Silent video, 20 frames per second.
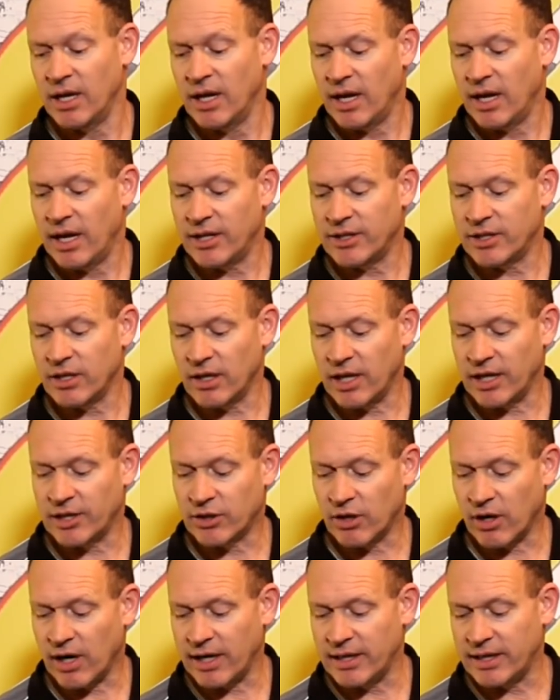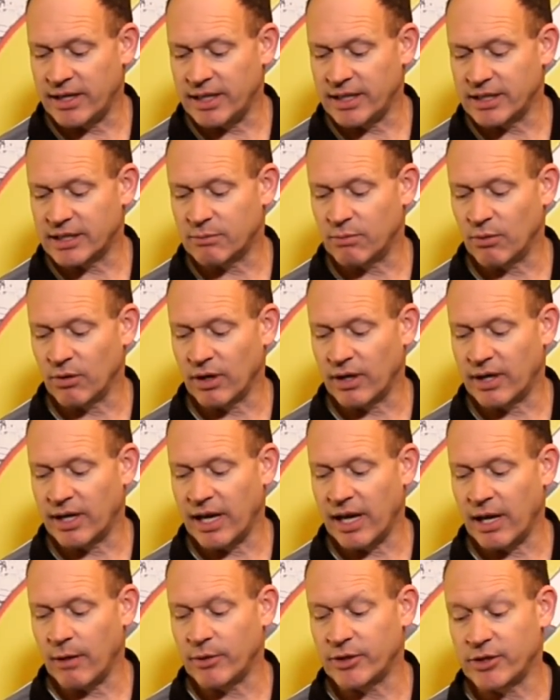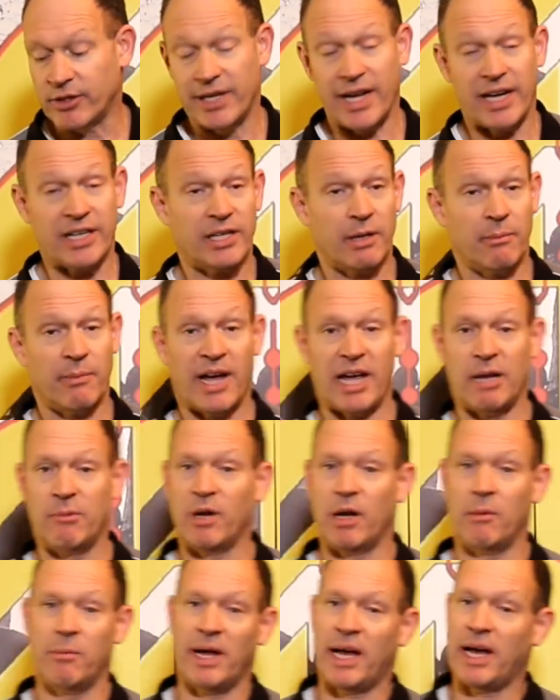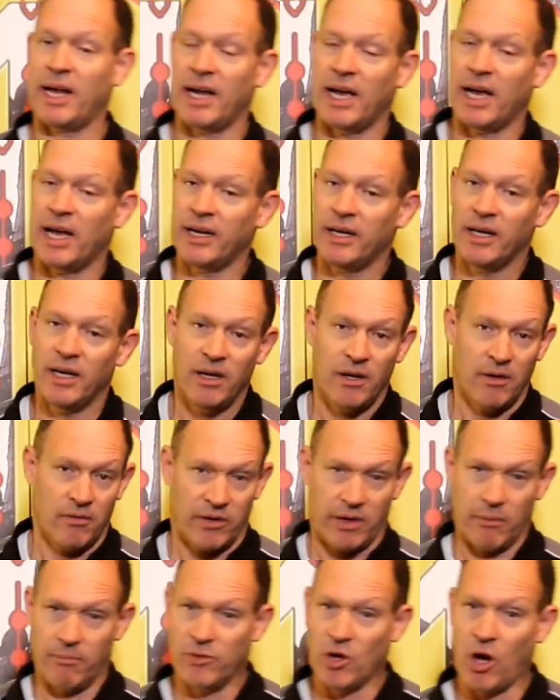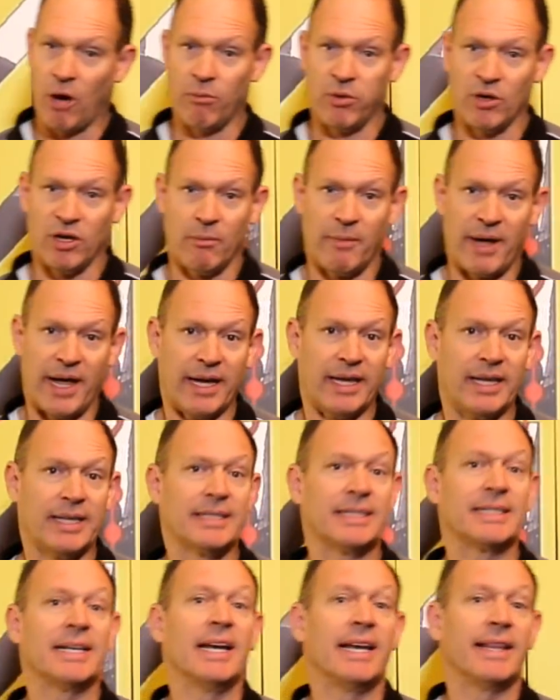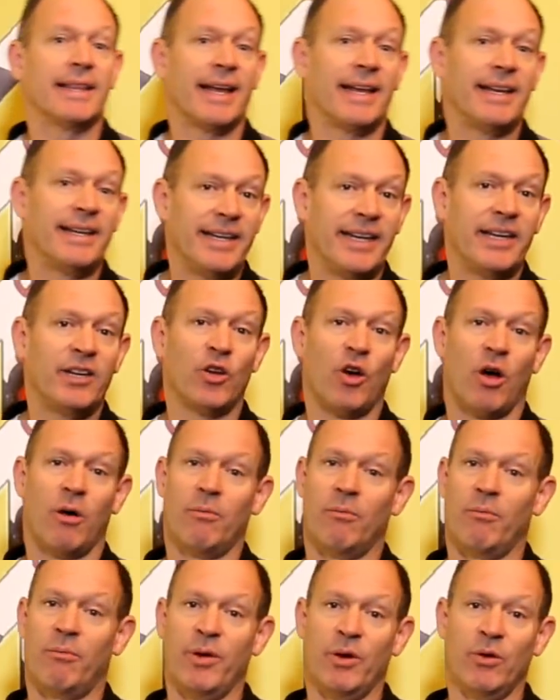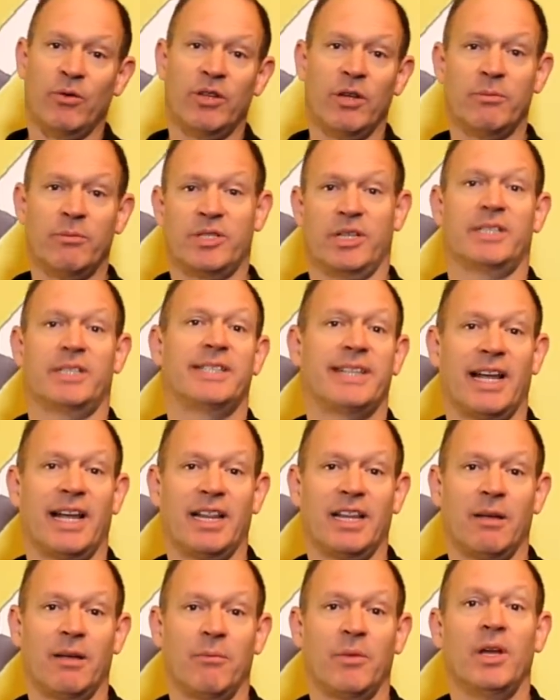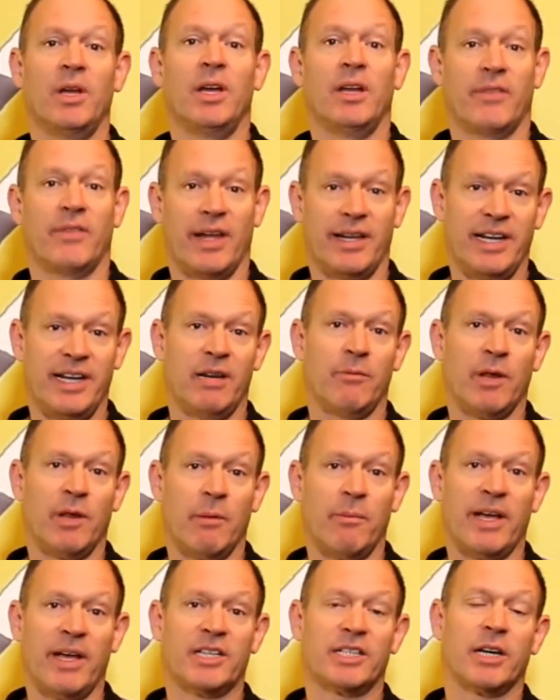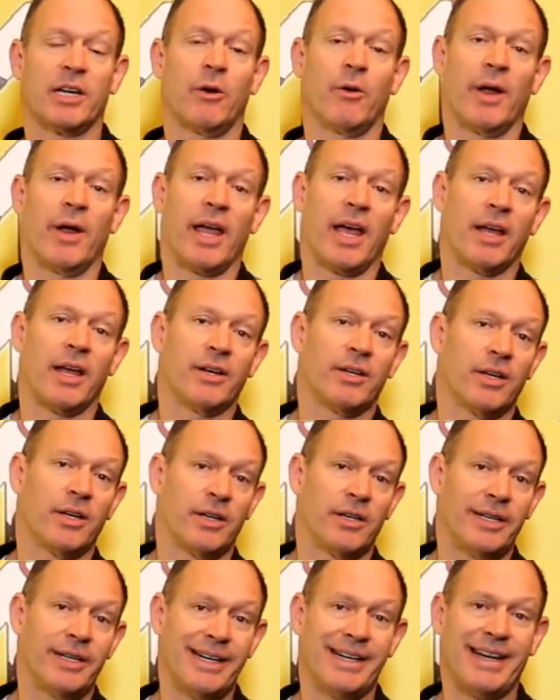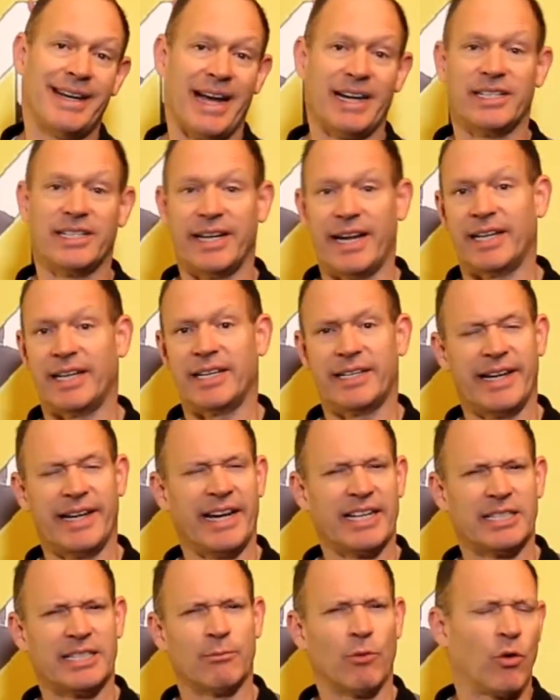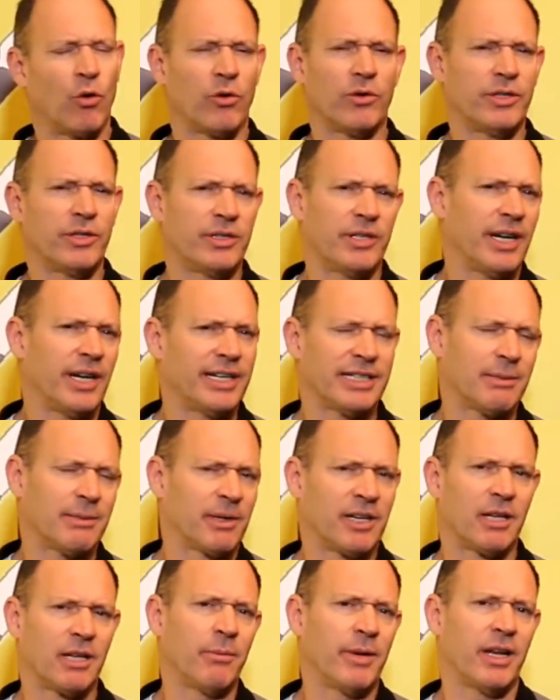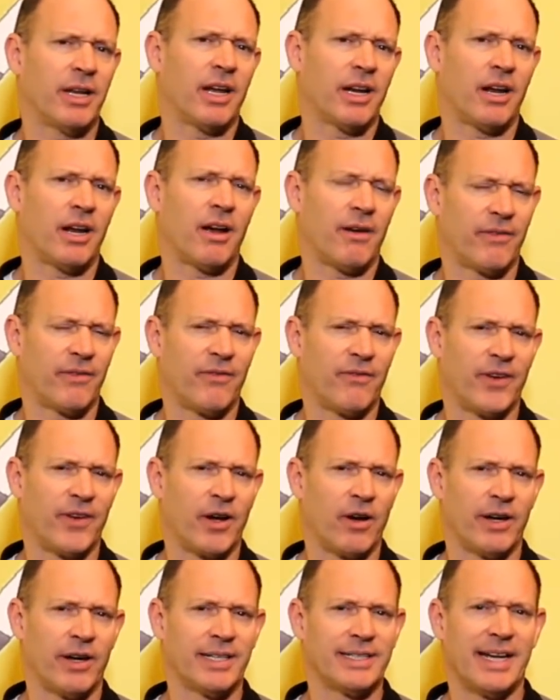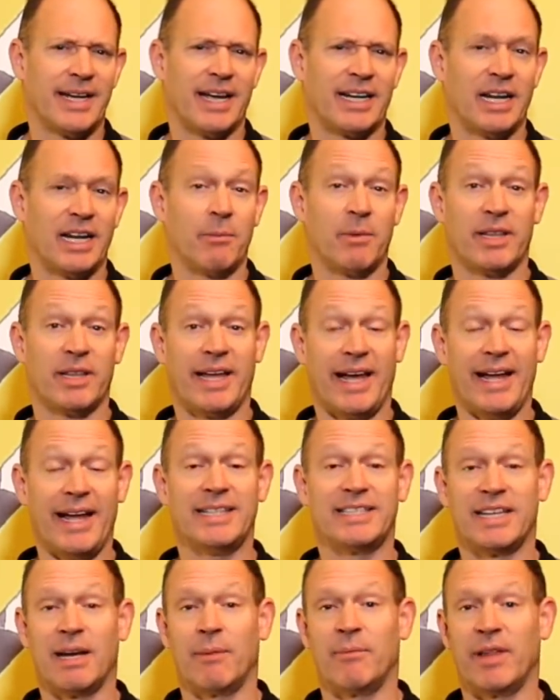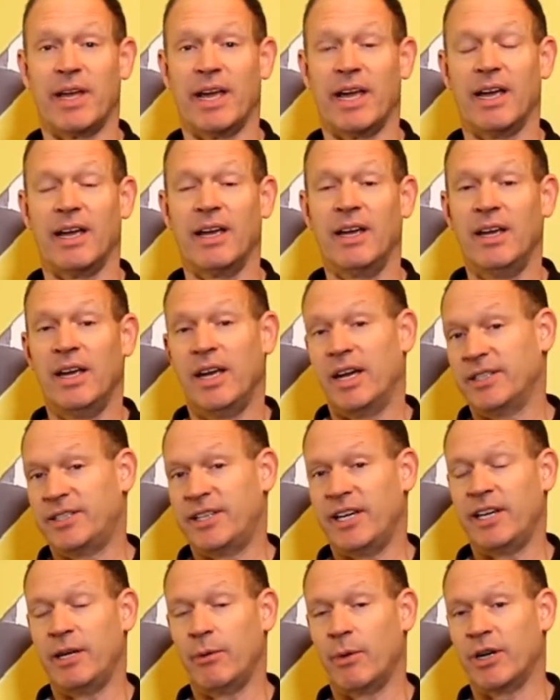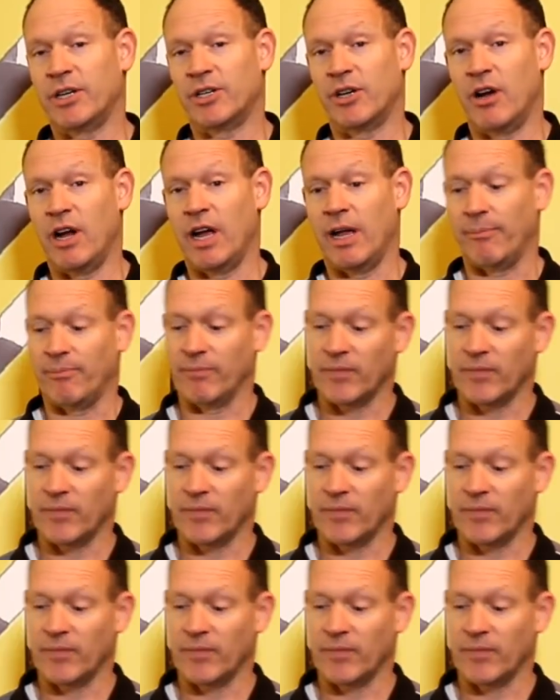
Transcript: until I tried this bullet here, which was actually made by Barnard. They're not bullet makers. They did not build them to sell them. They did a bit of messing around, didn't actually get to test them or test them a little bit. I've forgotten exactly, but they had some there and said, do you want to try them?